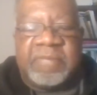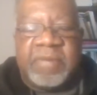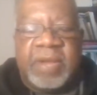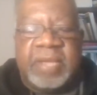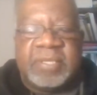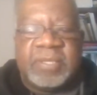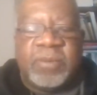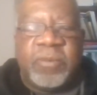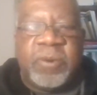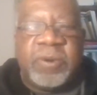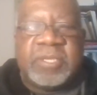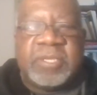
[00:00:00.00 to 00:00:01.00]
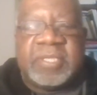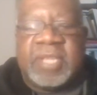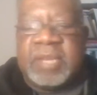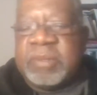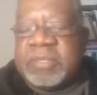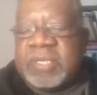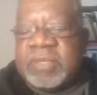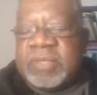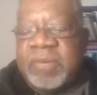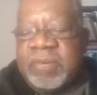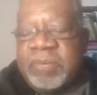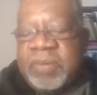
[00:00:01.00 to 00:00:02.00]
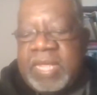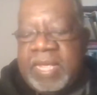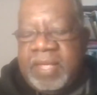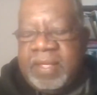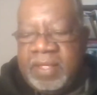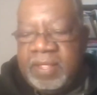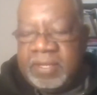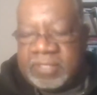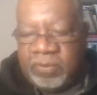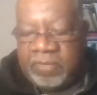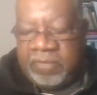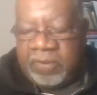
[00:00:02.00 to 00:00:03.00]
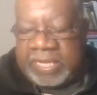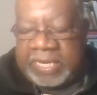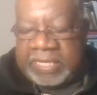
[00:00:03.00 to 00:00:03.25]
phrases or words or syllables and so forth,